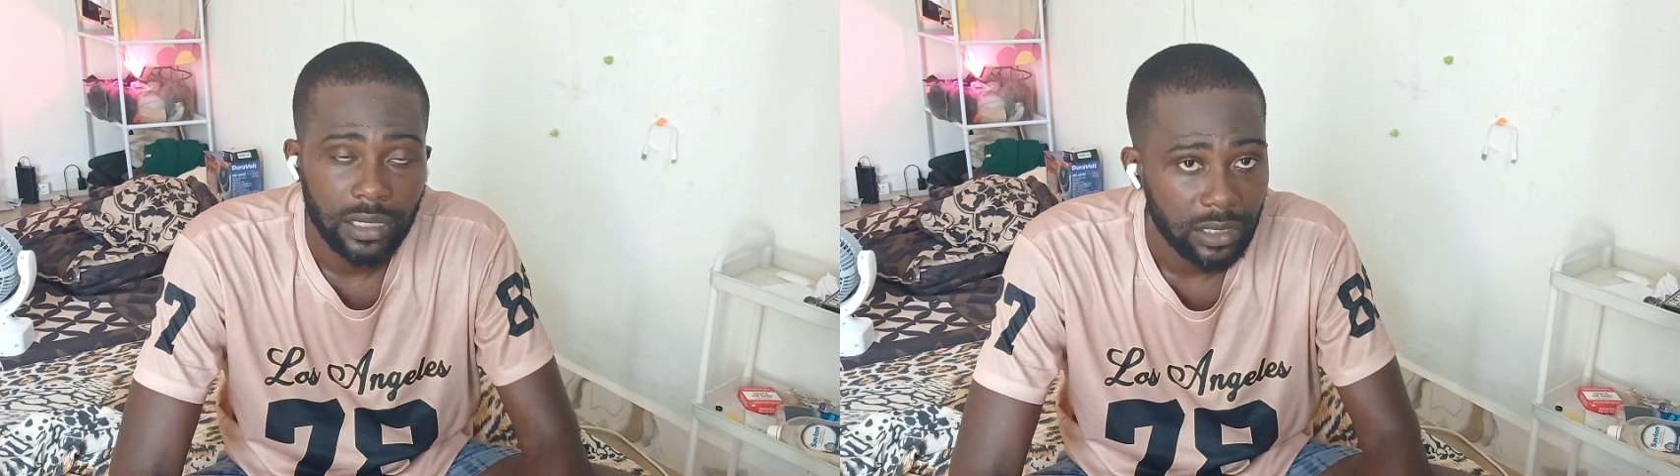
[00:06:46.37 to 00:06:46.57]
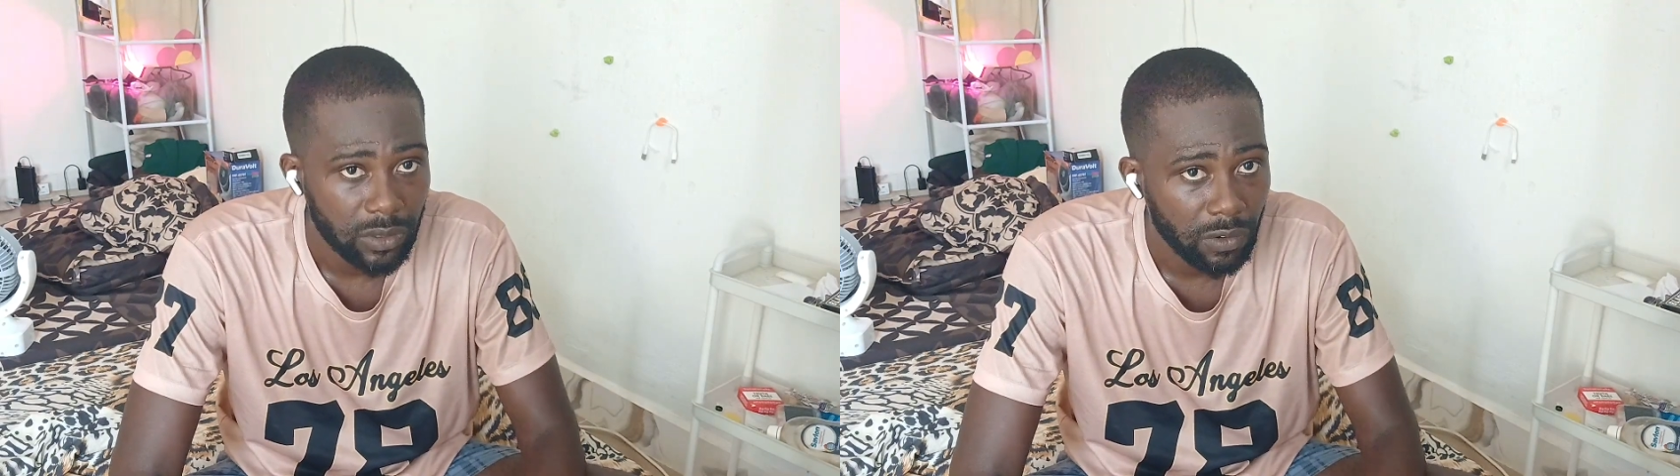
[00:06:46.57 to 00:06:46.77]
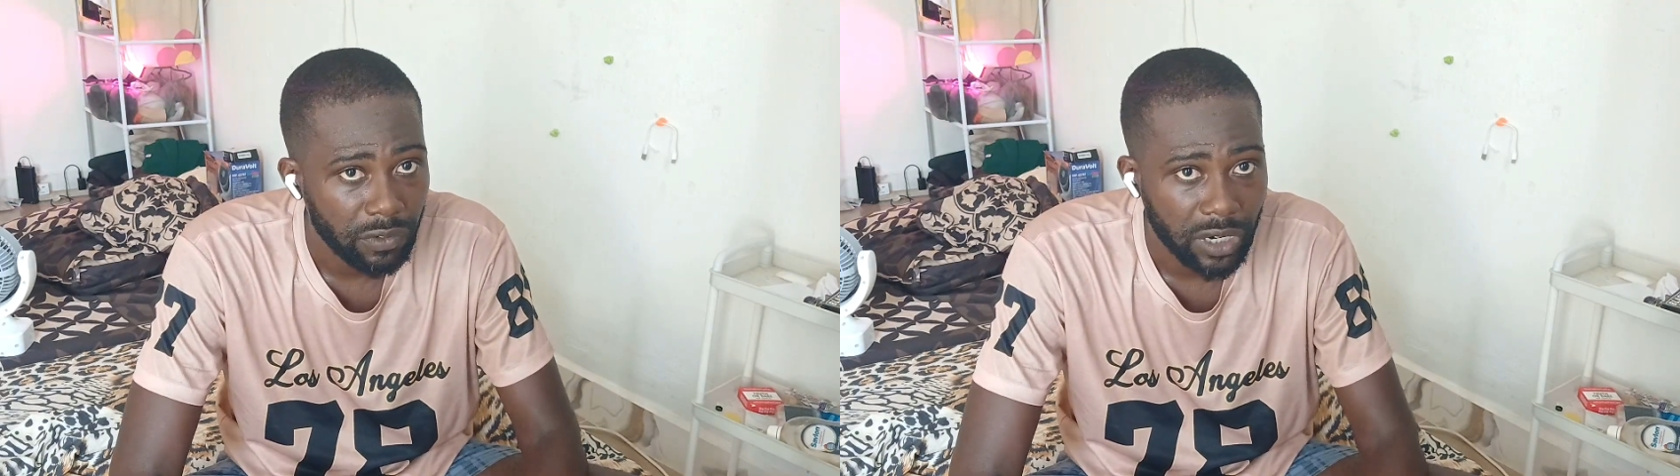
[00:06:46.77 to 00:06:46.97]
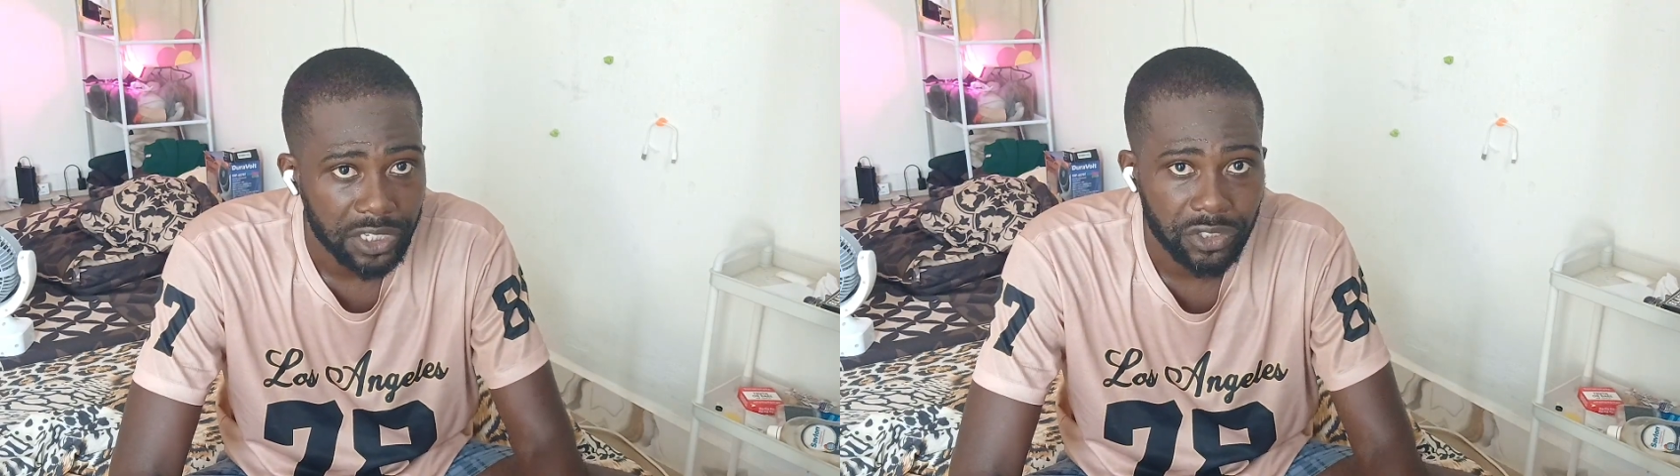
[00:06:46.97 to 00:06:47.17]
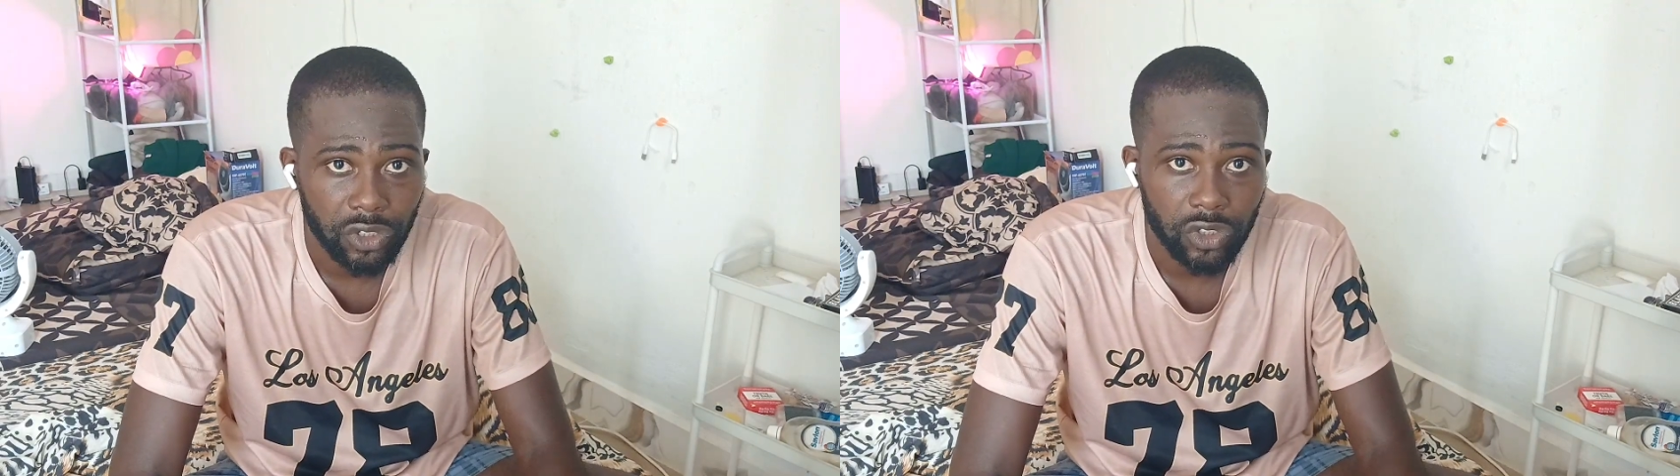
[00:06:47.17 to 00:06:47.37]
Don't forget
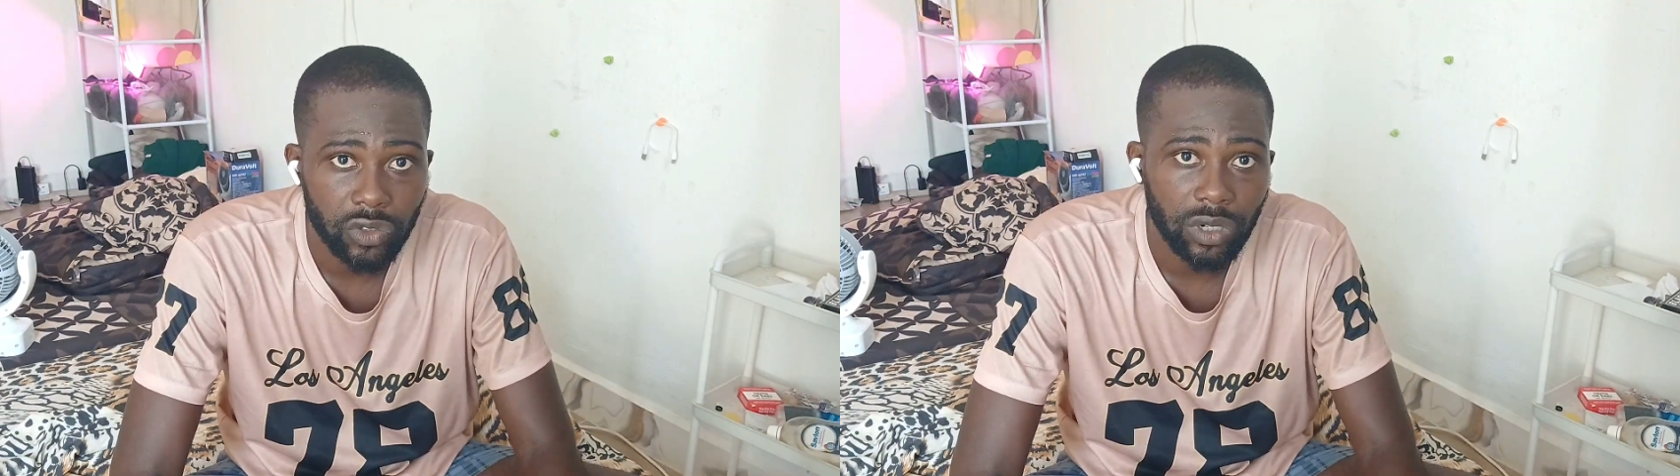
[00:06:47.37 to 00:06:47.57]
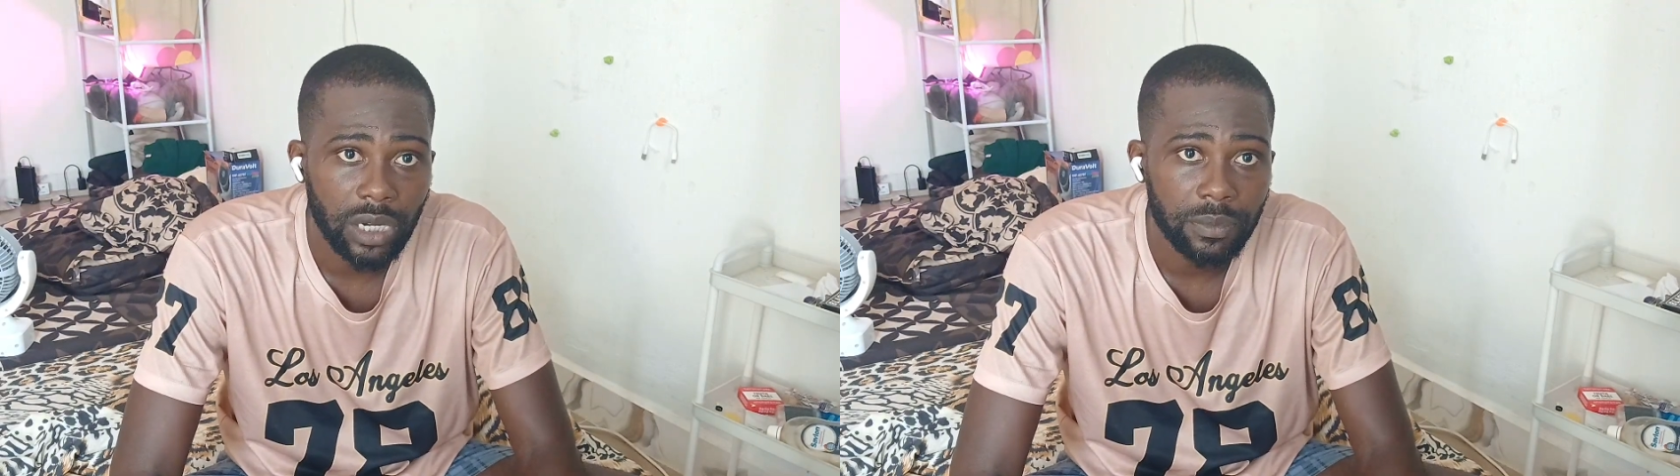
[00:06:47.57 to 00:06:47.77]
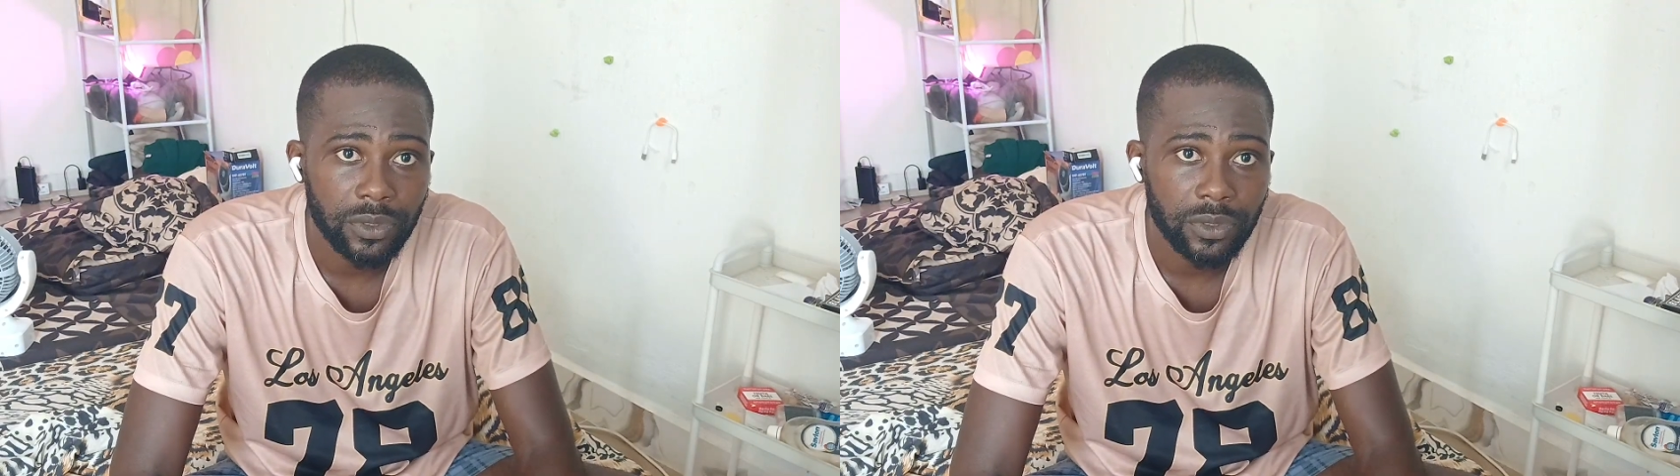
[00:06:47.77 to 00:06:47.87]
to subscribe